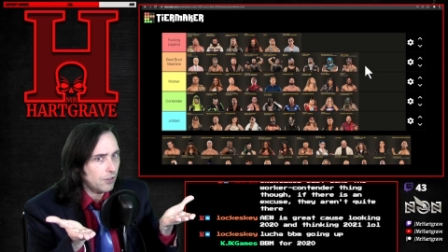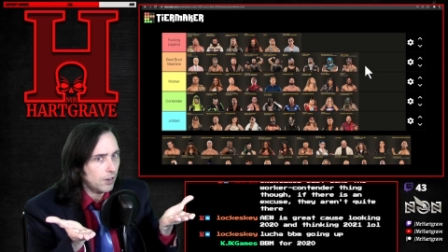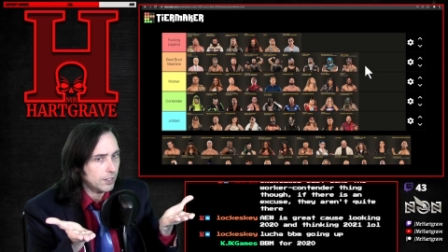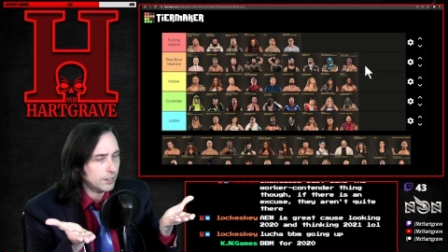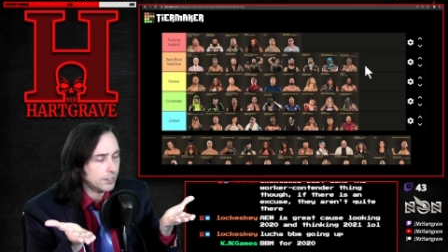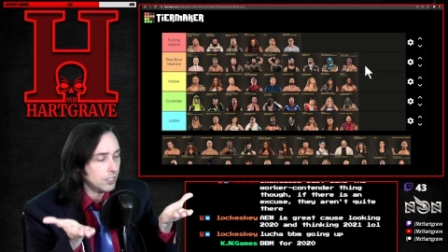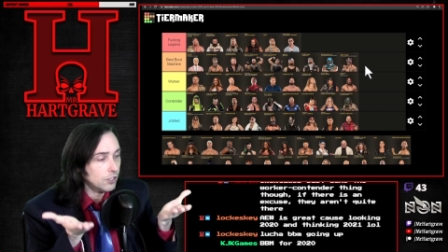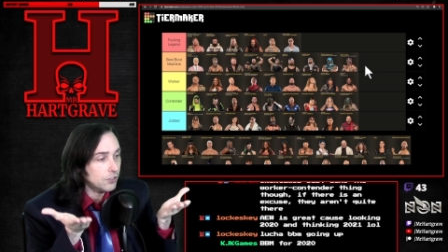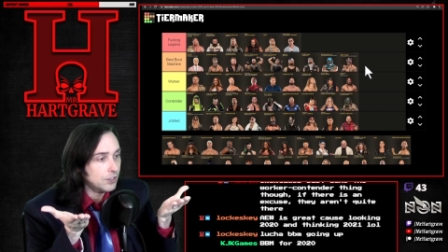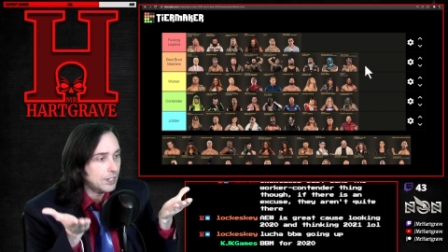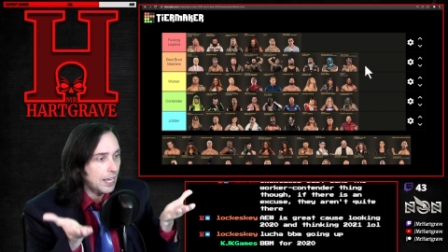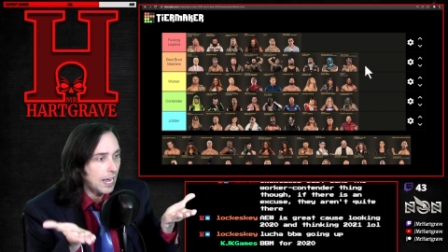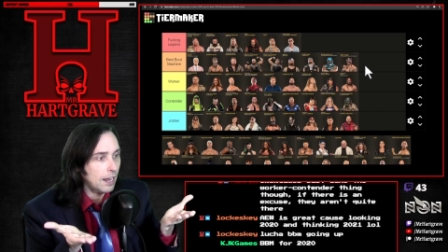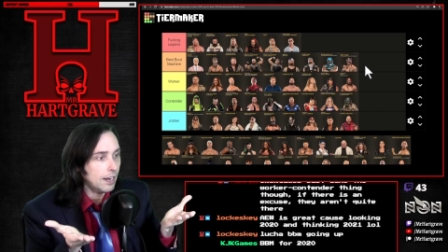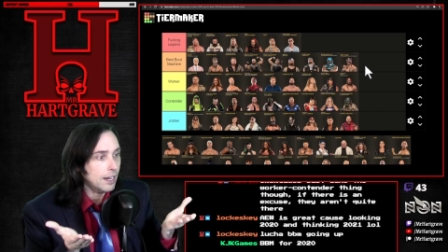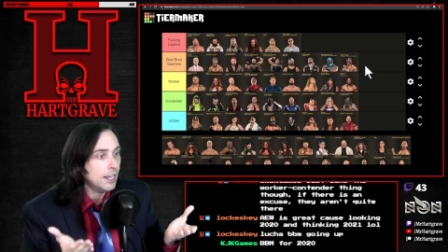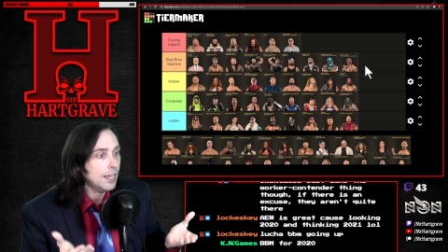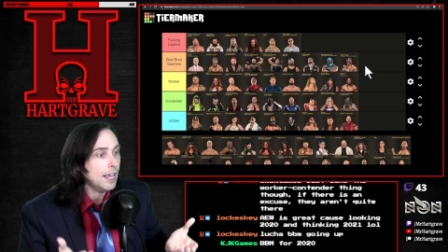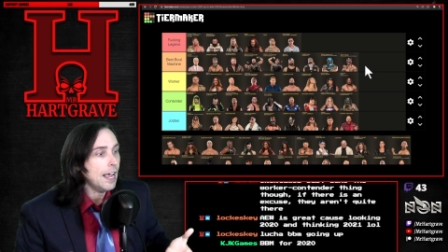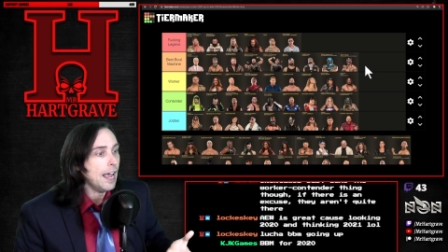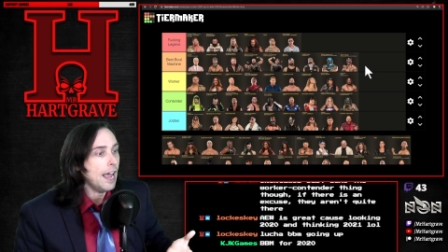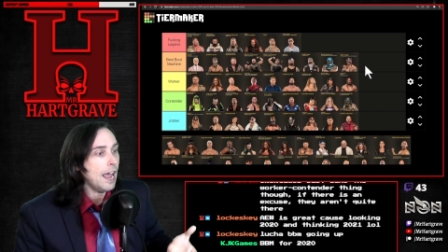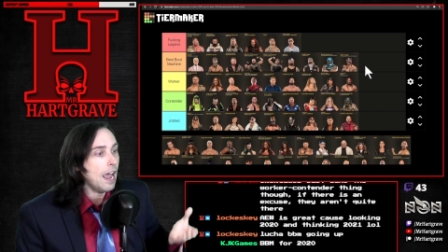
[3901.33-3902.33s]
they're that.
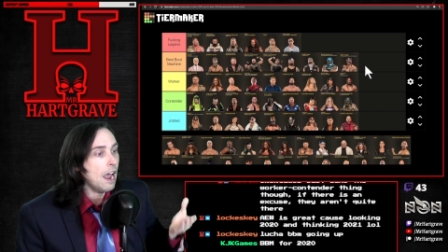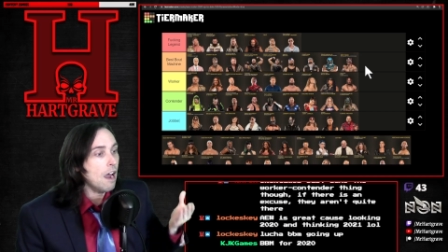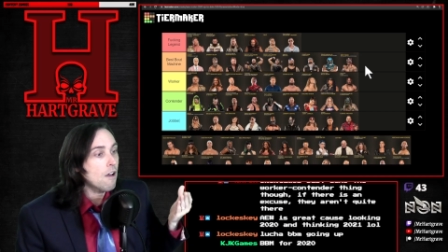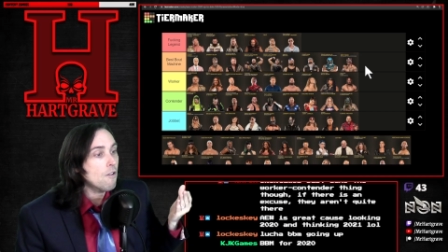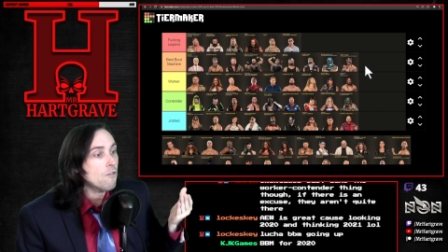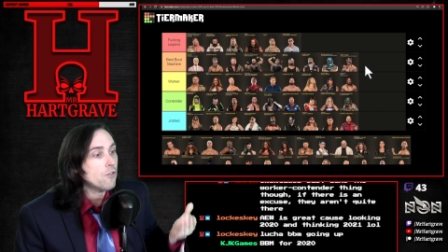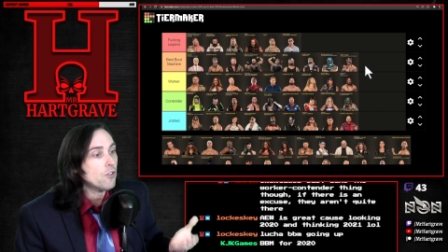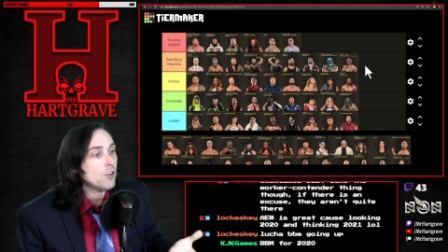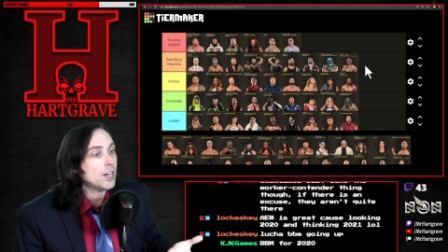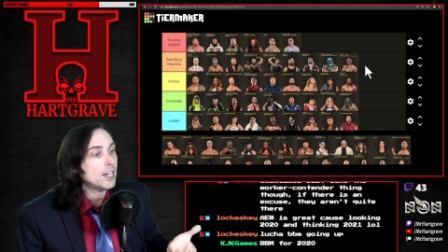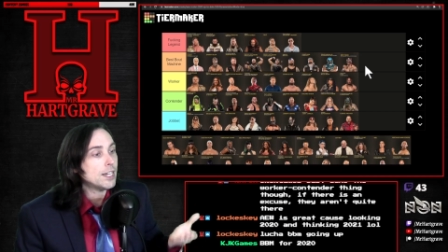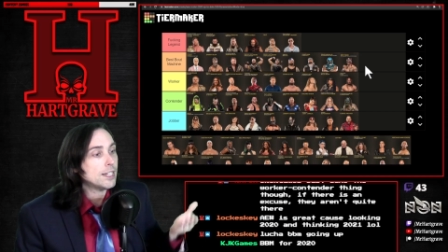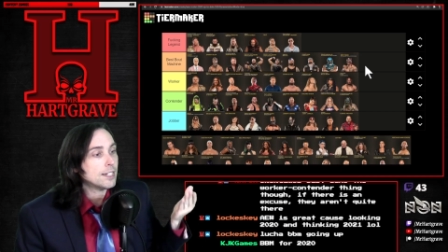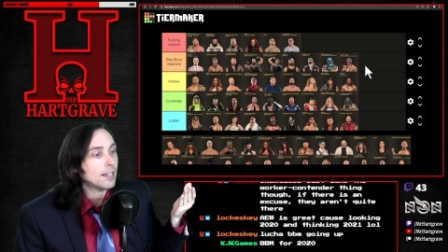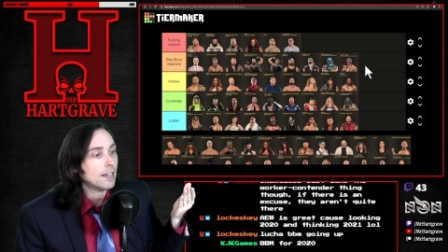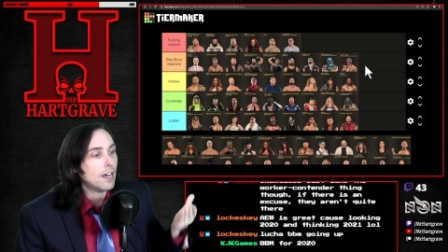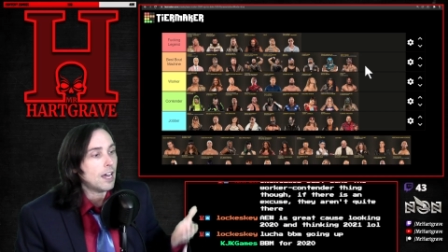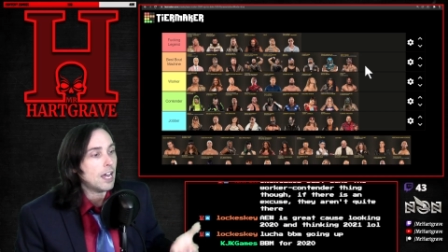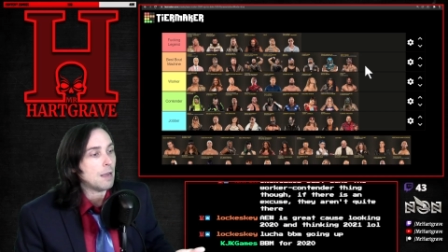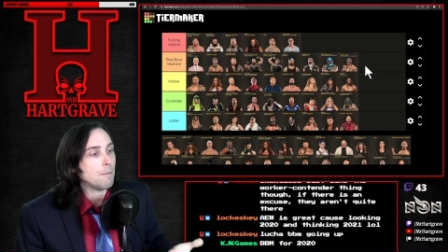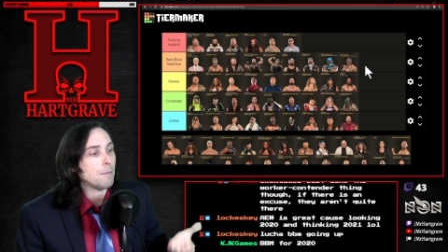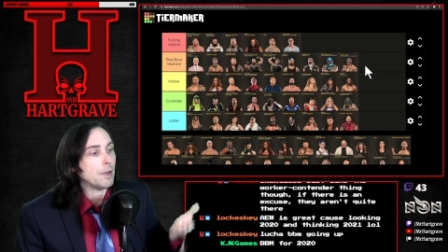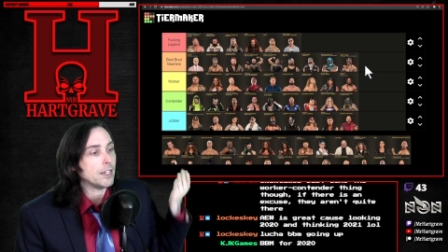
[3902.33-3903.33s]
Every
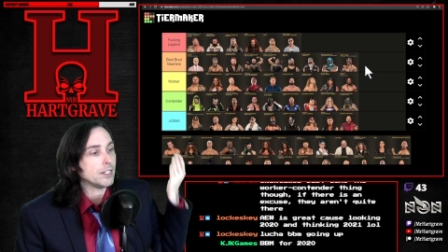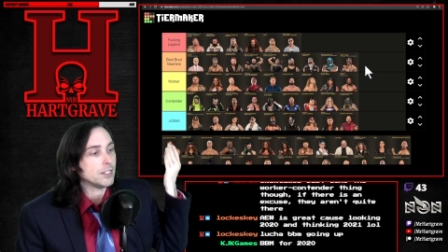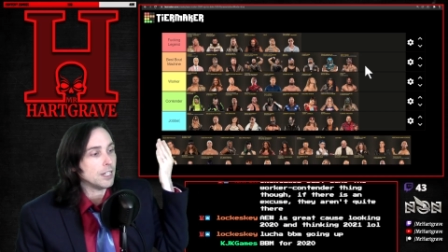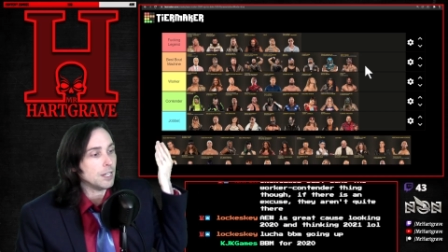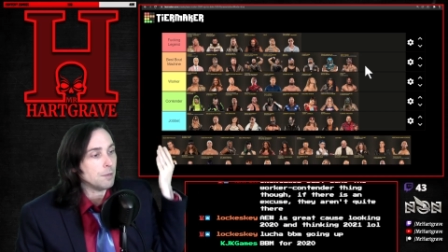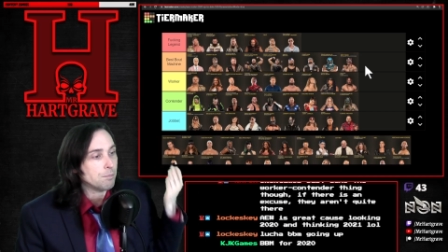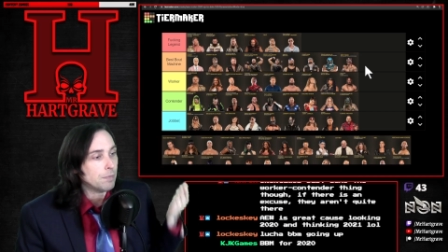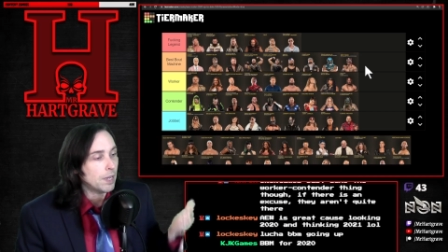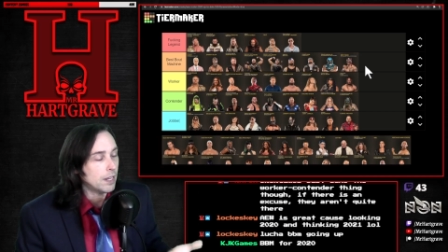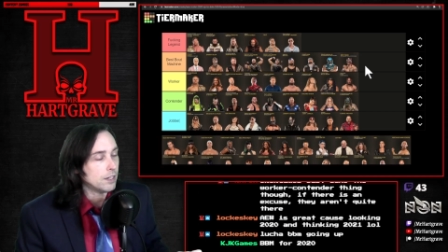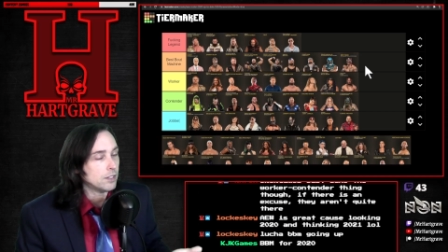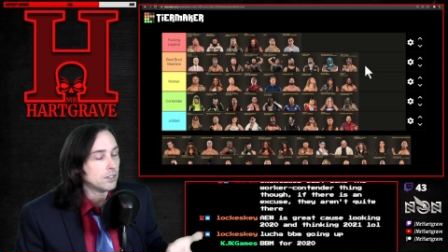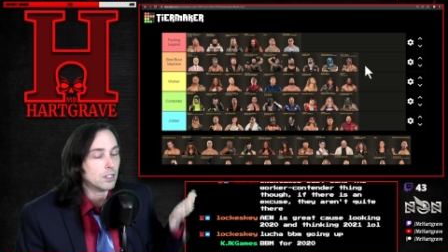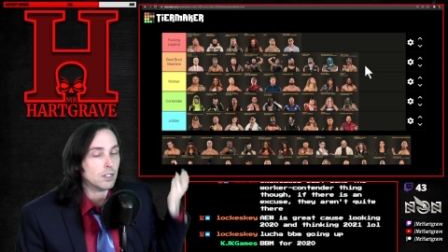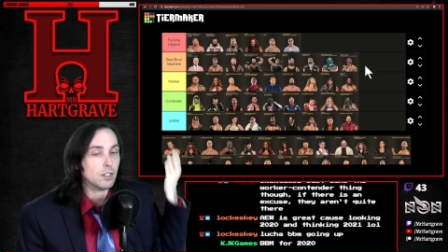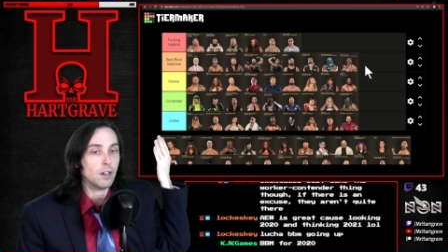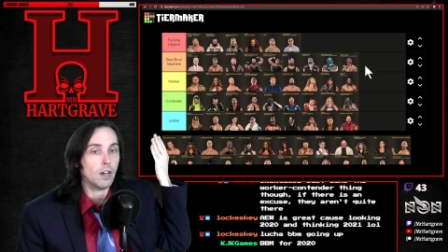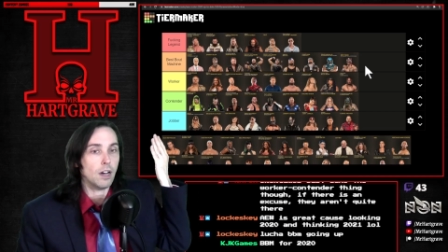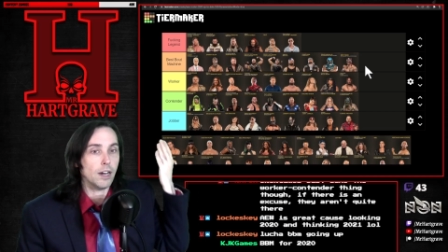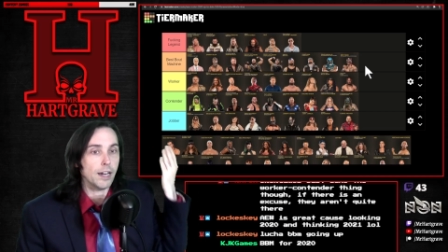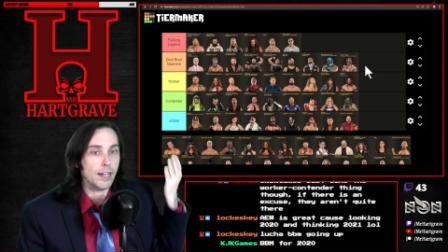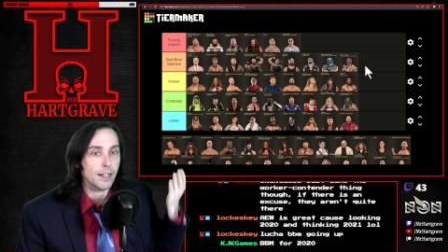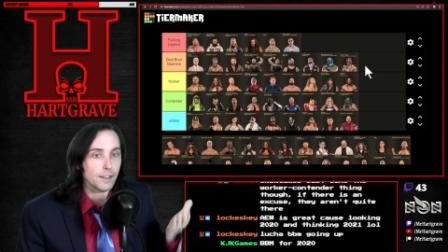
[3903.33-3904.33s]
time I see
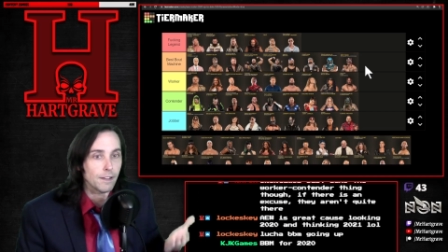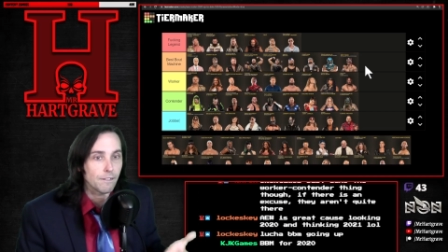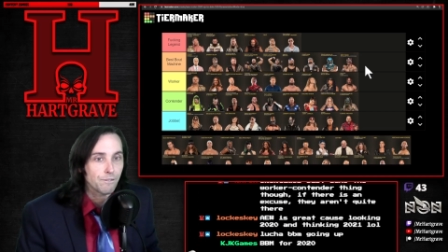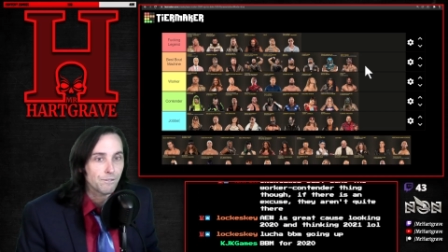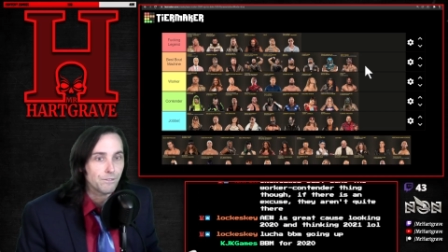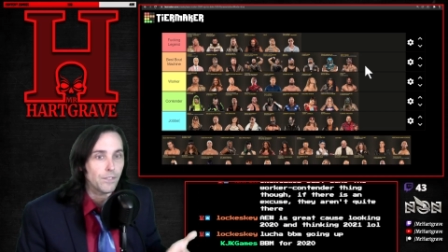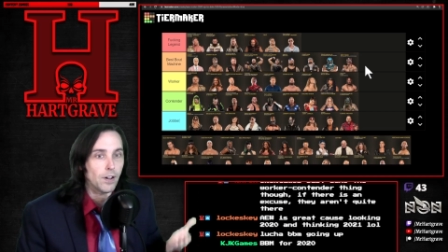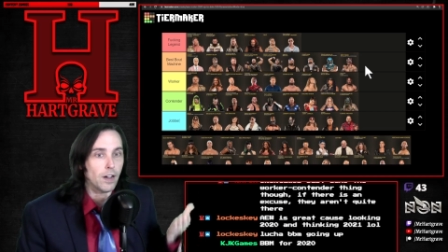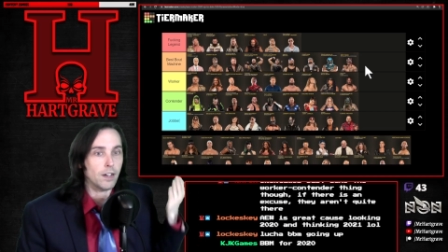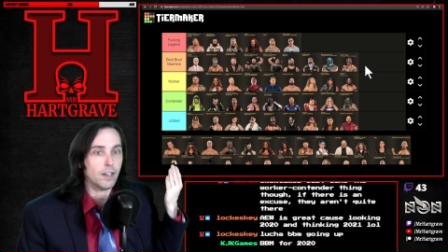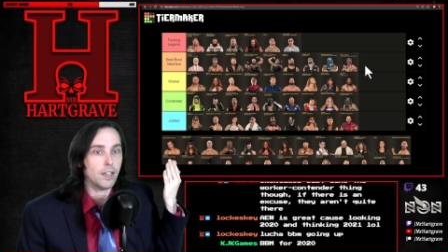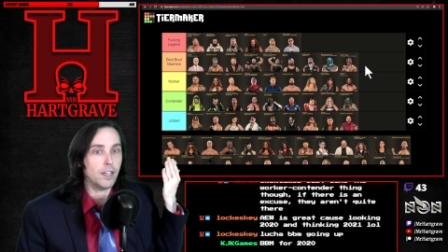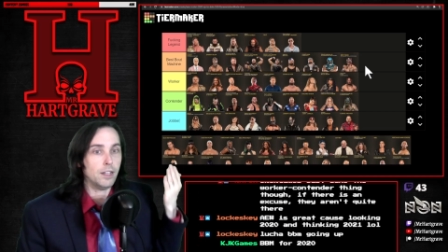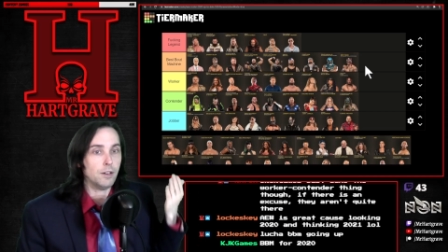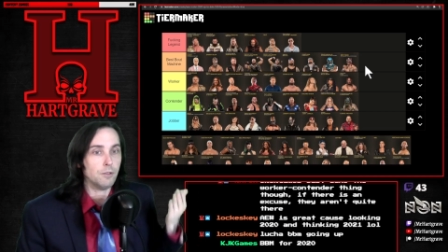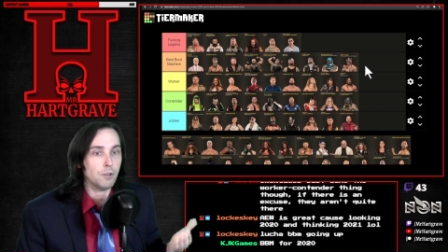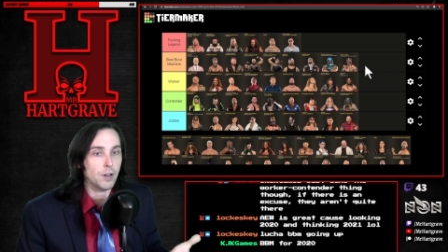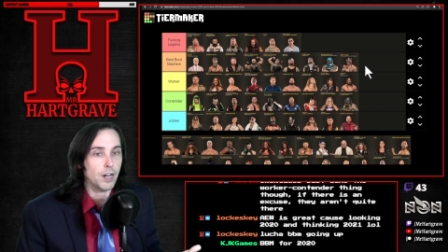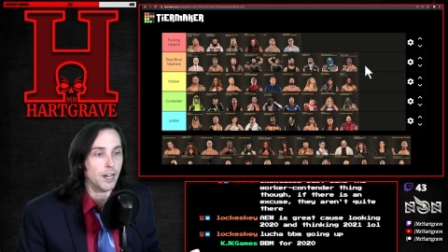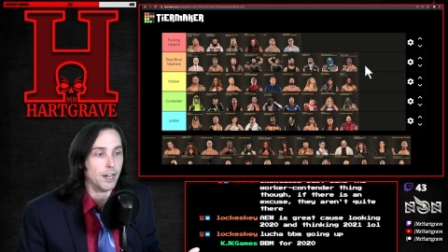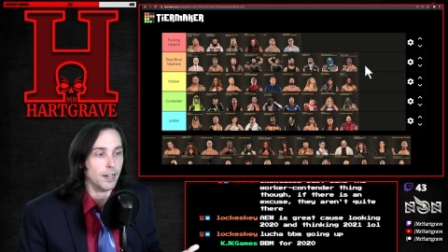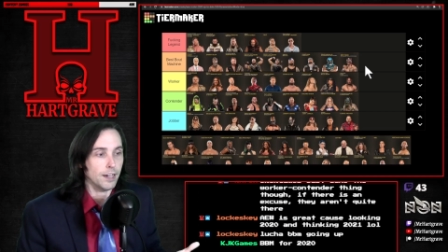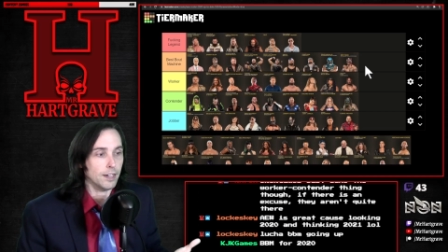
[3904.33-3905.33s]
Pentagon in the fucking
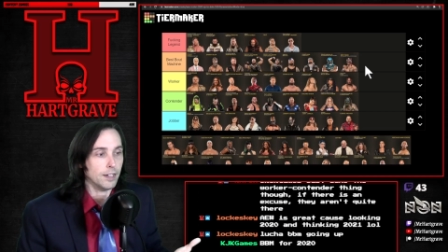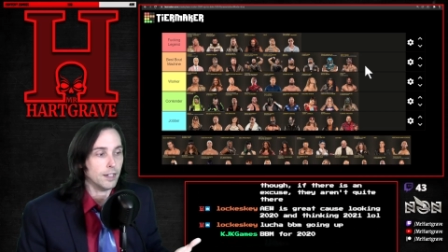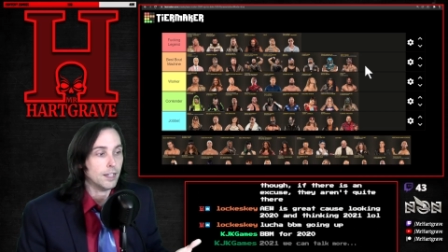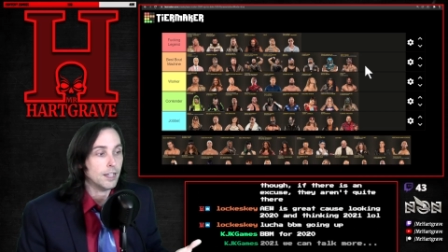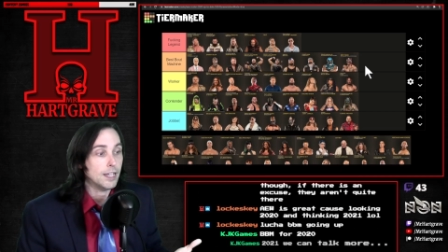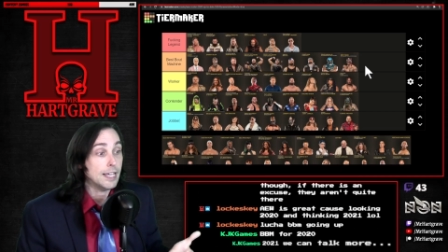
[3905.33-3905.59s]
ring,